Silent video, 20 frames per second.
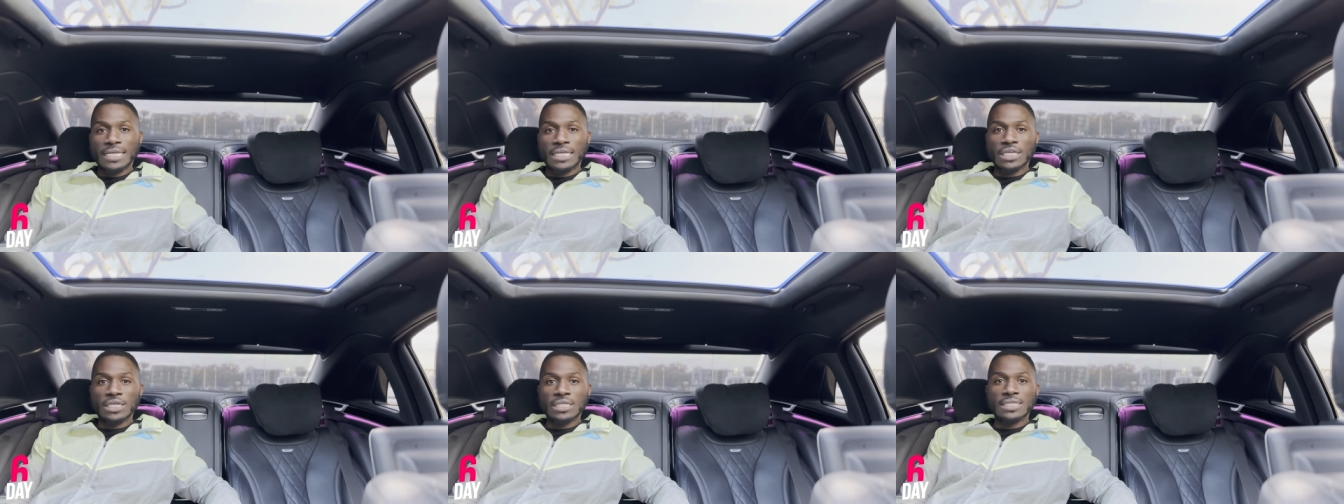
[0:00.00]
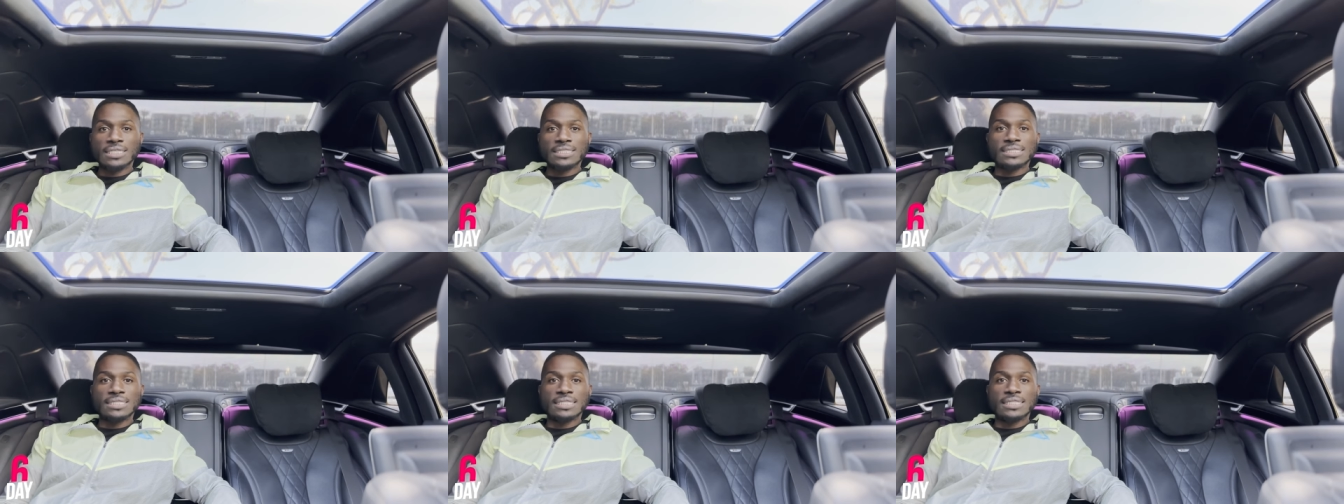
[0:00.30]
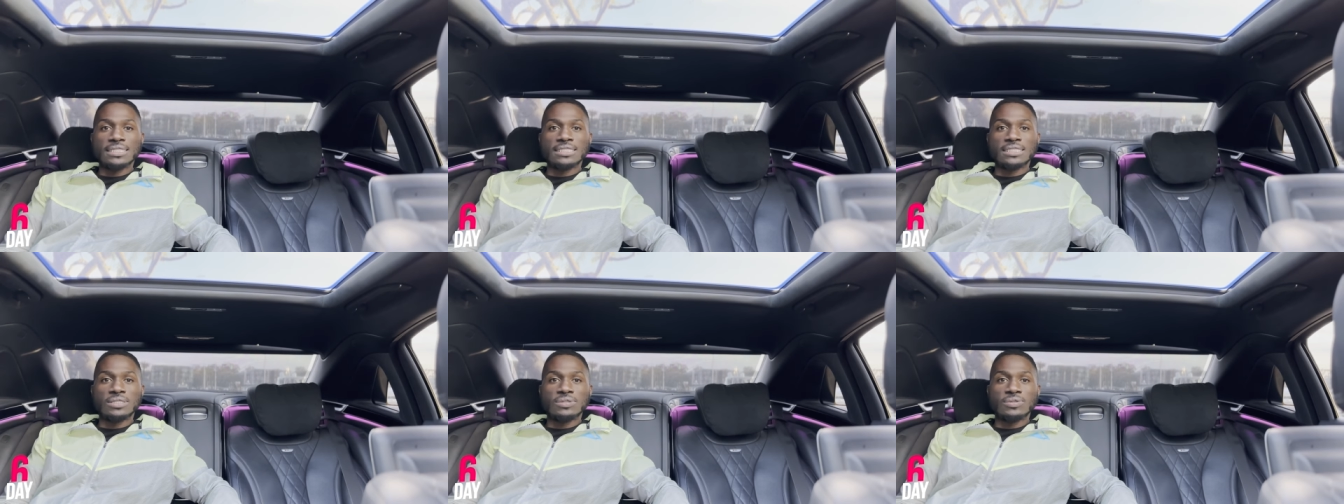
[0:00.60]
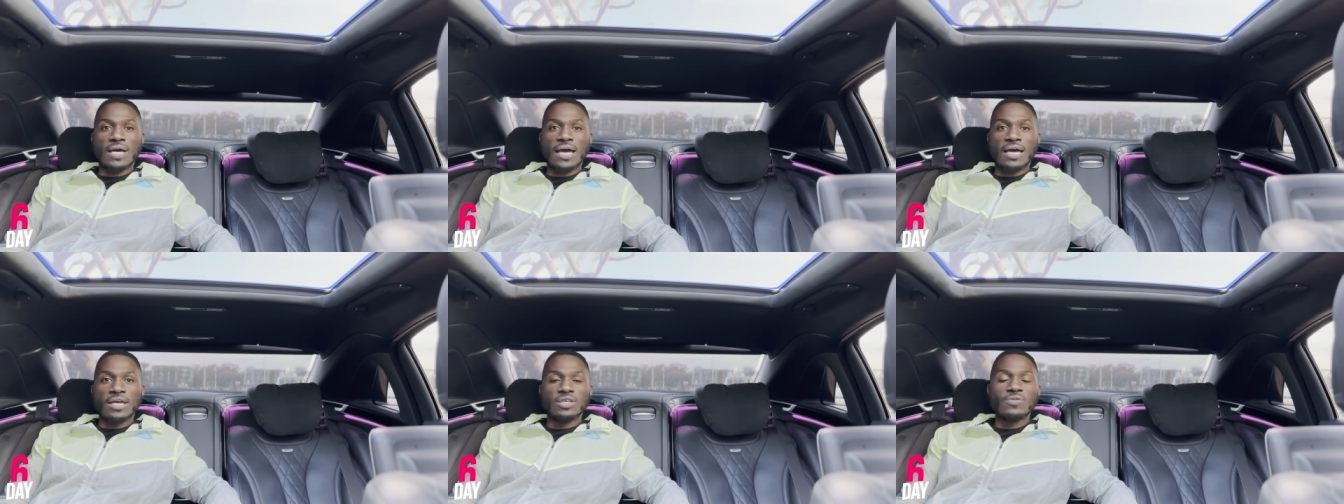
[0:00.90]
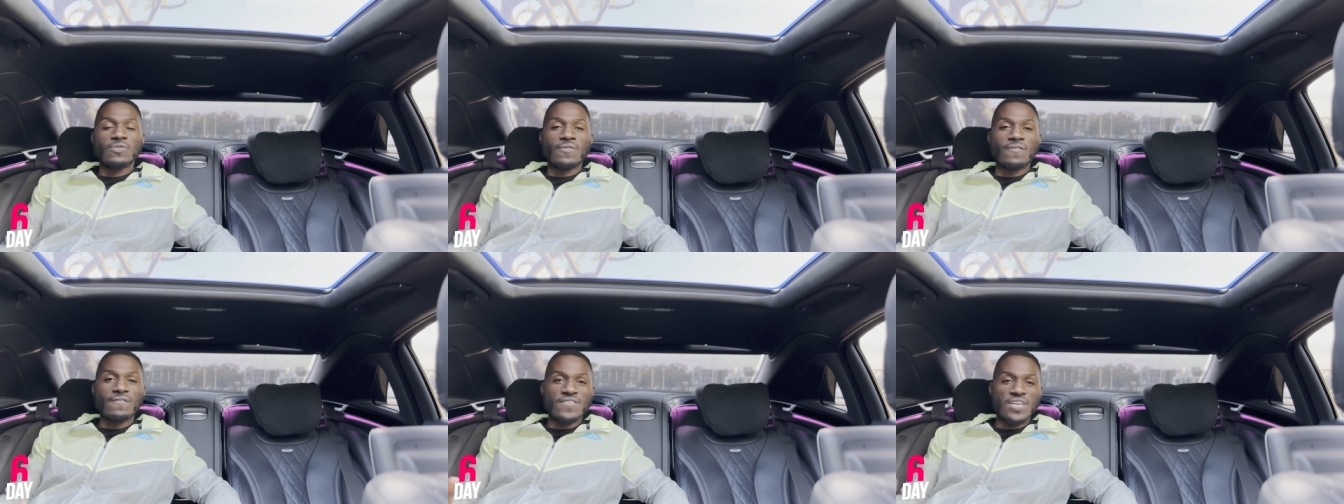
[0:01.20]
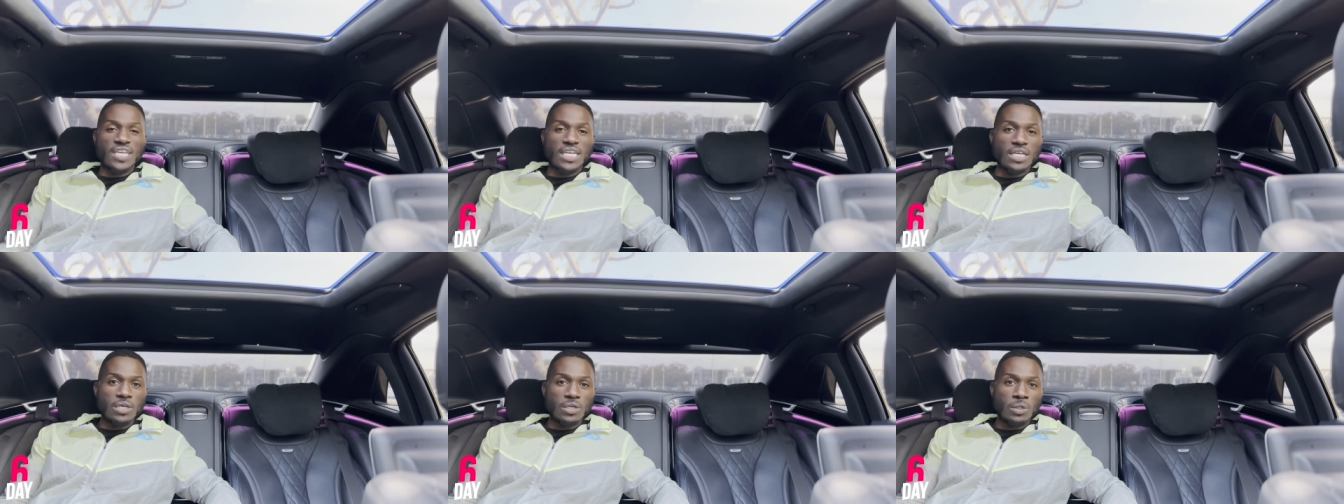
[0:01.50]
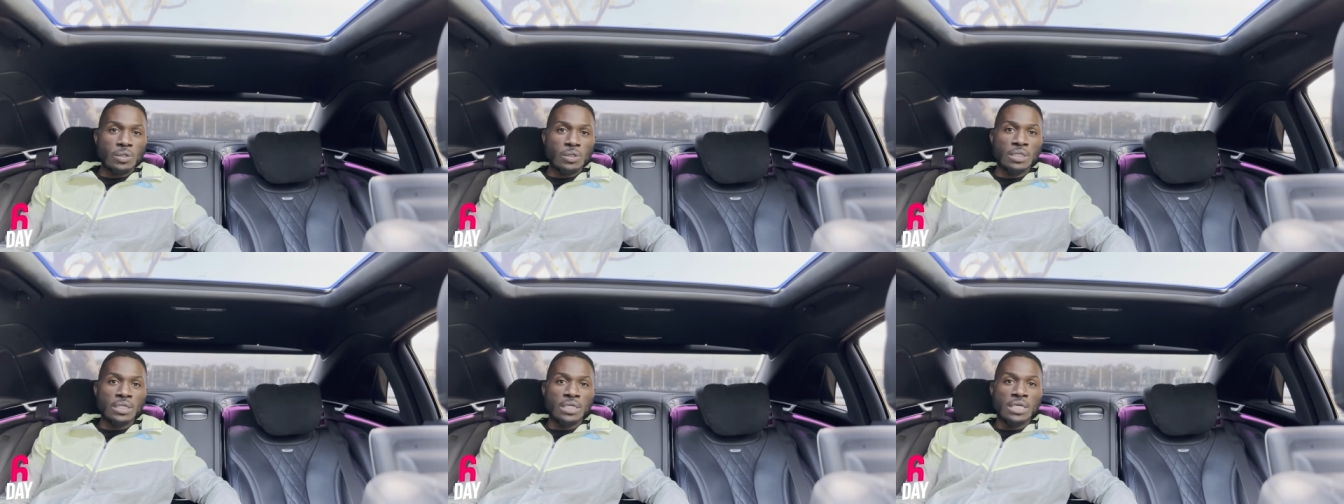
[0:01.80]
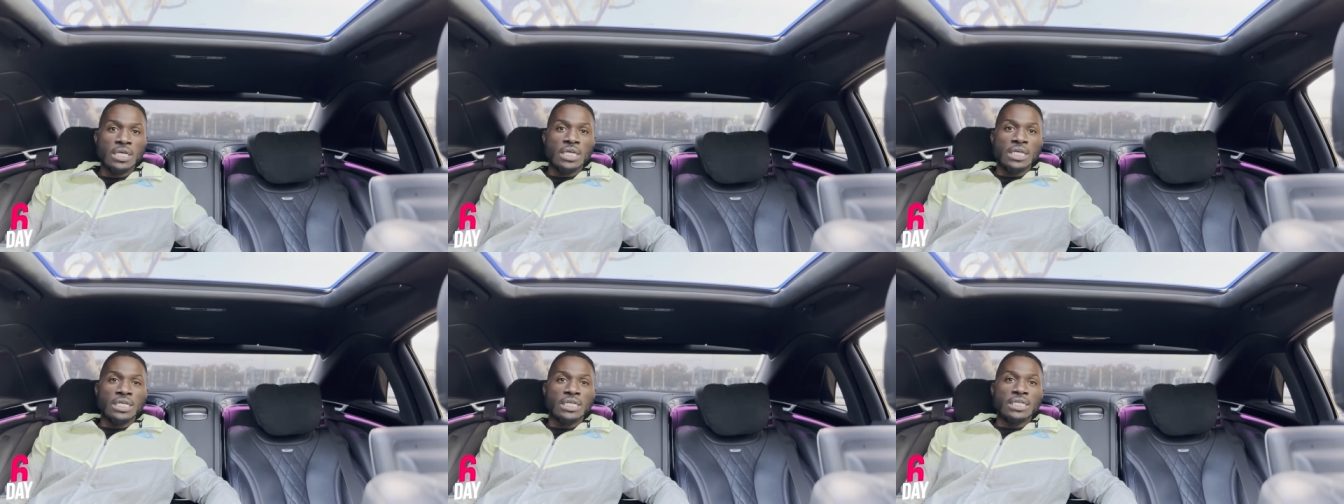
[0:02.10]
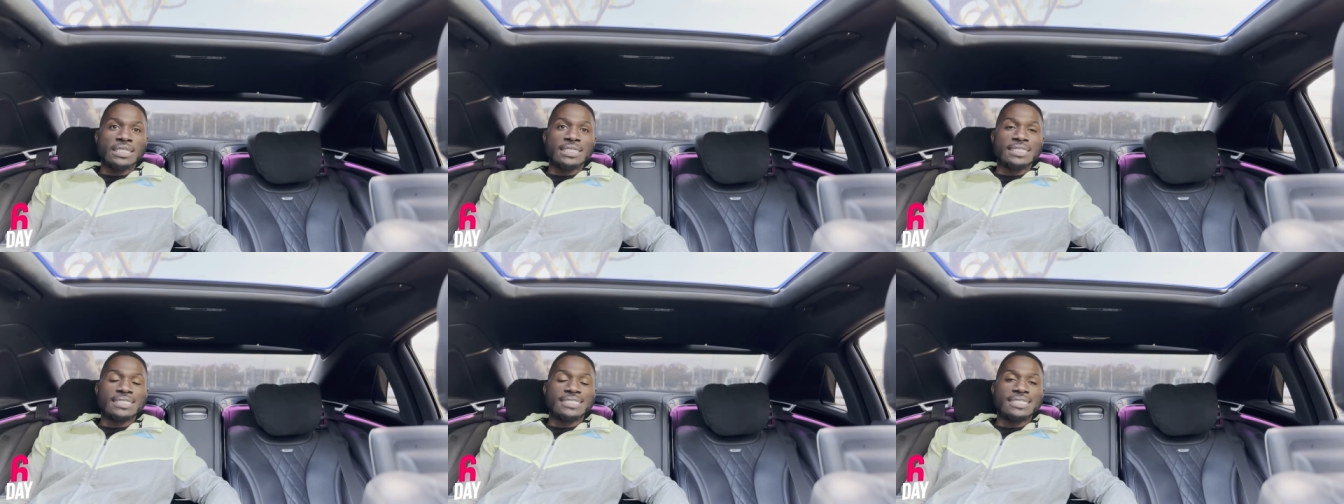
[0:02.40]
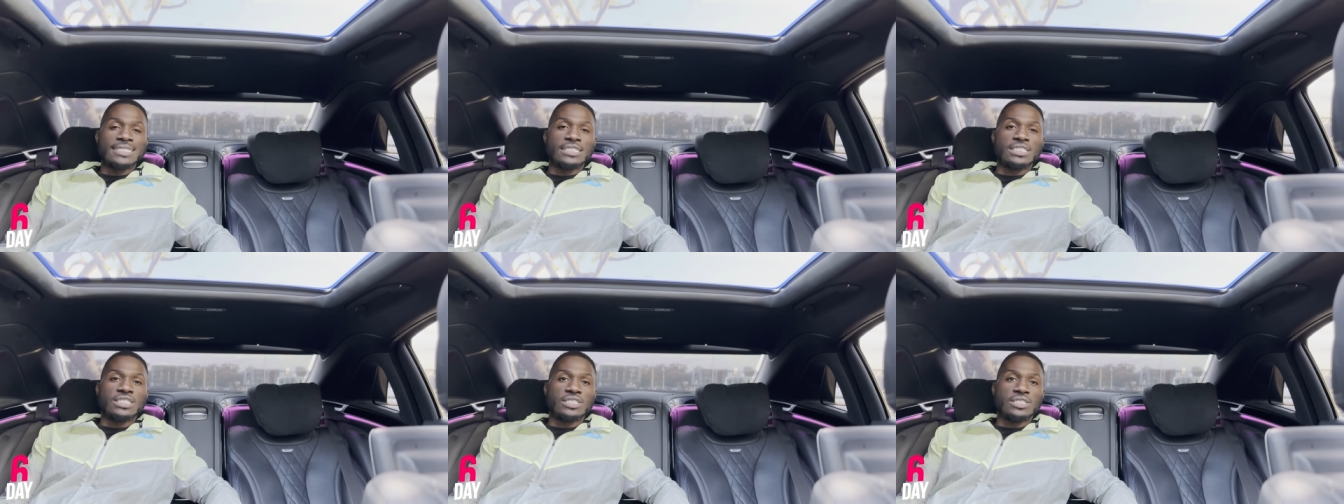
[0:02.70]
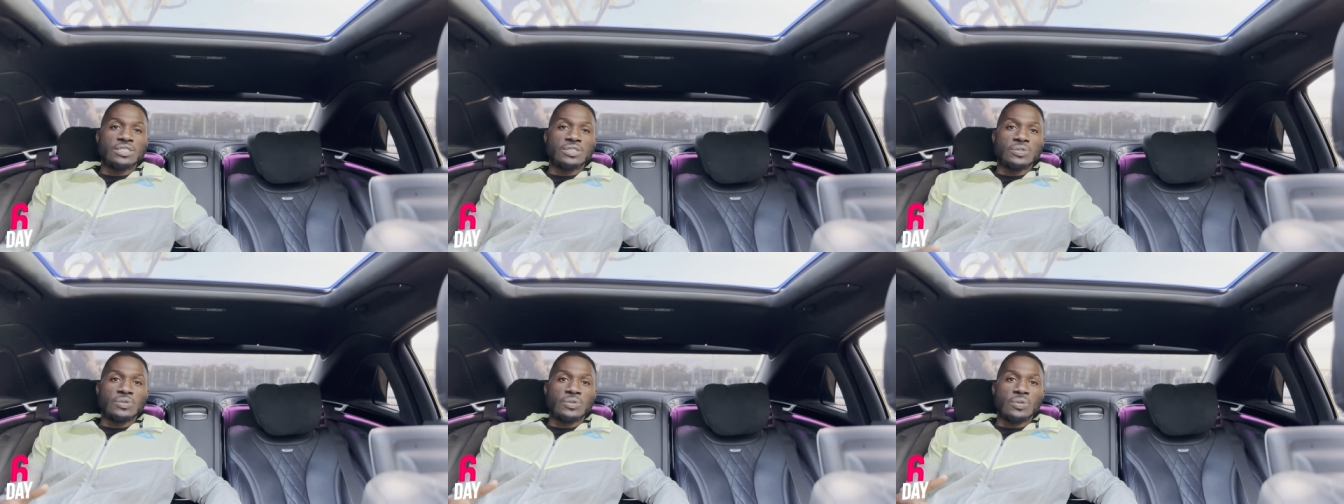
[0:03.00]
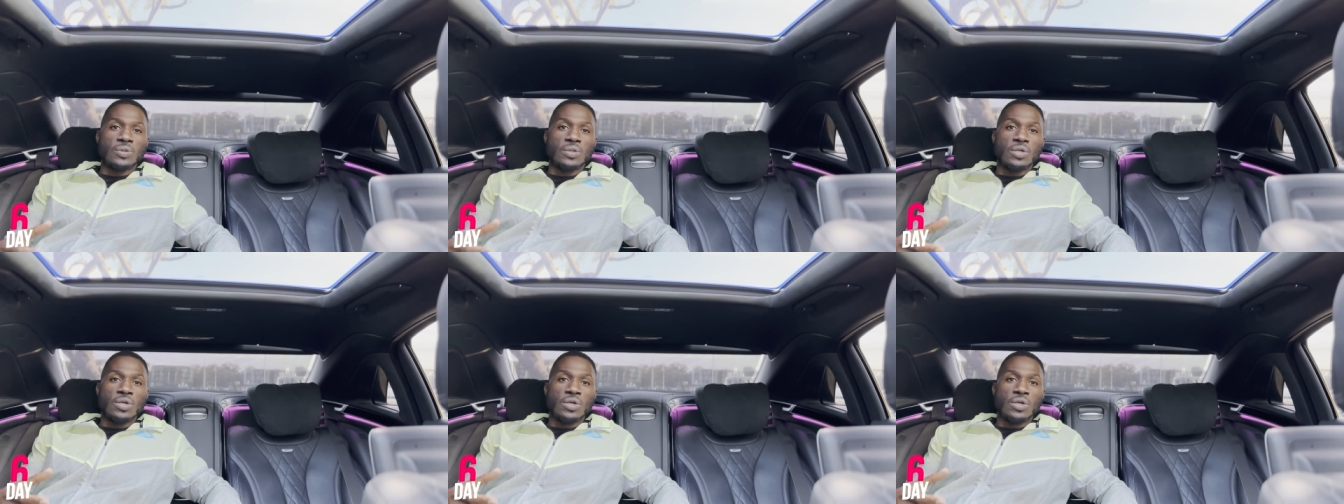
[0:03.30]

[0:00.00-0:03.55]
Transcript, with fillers: You're listening to how you feel. You're listening to